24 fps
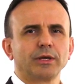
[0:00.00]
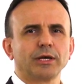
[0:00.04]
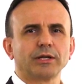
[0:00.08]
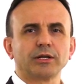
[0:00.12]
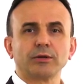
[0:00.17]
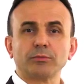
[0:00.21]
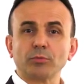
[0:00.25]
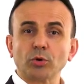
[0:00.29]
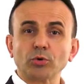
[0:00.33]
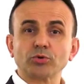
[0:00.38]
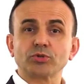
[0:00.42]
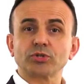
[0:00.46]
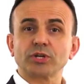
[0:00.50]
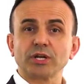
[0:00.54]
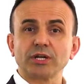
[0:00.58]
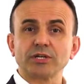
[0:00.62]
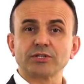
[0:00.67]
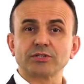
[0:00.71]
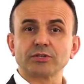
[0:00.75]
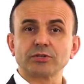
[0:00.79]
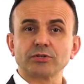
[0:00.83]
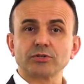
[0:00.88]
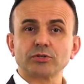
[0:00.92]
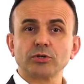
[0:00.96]
And in most
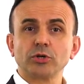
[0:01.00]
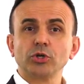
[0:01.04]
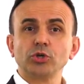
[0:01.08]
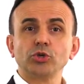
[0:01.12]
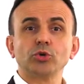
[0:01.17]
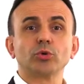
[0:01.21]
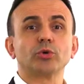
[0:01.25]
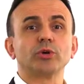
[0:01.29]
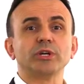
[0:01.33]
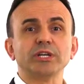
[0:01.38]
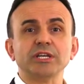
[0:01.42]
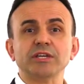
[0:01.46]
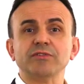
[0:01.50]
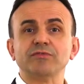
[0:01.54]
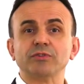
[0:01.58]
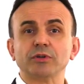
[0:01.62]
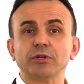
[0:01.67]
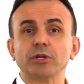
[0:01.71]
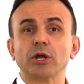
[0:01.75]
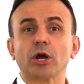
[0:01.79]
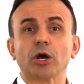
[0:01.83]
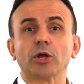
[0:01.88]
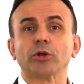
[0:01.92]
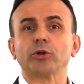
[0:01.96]
cases, you're
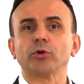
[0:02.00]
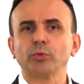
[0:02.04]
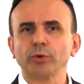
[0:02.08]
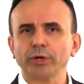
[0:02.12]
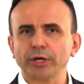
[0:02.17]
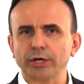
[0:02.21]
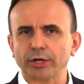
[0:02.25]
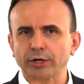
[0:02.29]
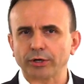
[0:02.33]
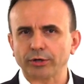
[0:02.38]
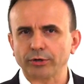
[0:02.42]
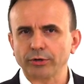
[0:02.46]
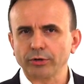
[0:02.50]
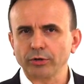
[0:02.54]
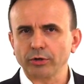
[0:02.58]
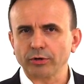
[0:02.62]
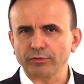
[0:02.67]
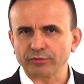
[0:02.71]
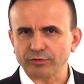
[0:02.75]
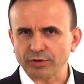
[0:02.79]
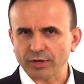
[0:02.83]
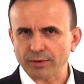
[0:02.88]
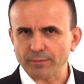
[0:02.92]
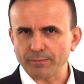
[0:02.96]
even unaware
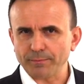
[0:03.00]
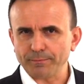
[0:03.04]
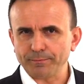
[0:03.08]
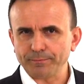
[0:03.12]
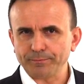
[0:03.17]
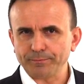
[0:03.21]
of them.